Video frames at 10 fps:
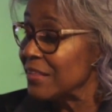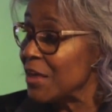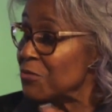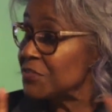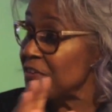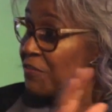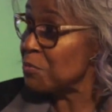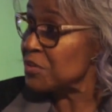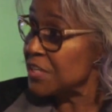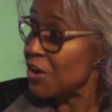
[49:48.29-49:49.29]
that was
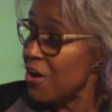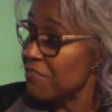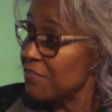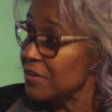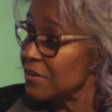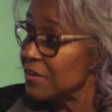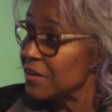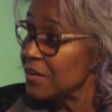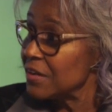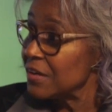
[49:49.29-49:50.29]
50% off,
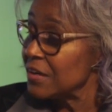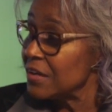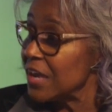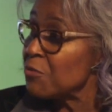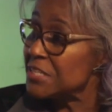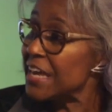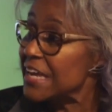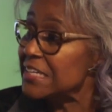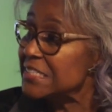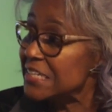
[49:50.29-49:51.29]
and we're
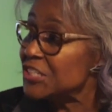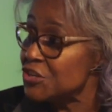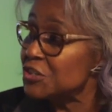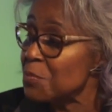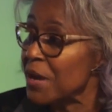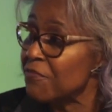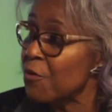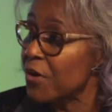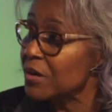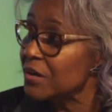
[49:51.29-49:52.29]
taking 6 years to pay
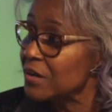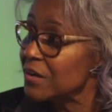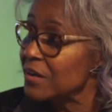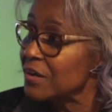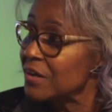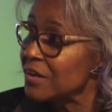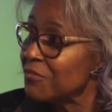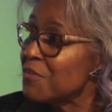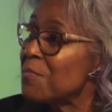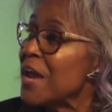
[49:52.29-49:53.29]
for it,
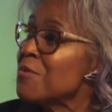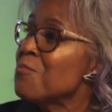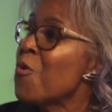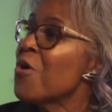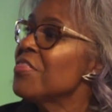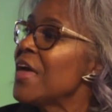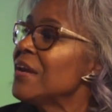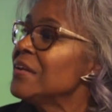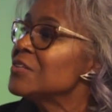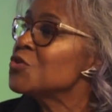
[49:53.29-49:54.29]
we've paid more
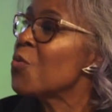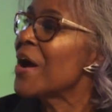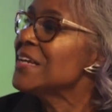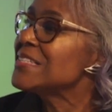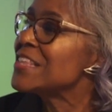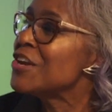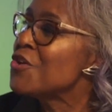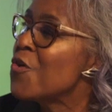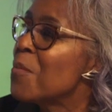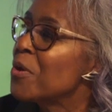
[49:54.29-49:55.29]
than twice the
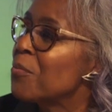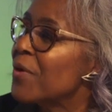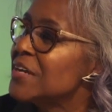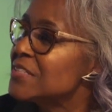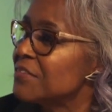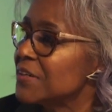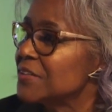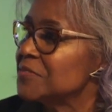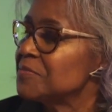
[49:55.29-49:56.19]
normal price of it.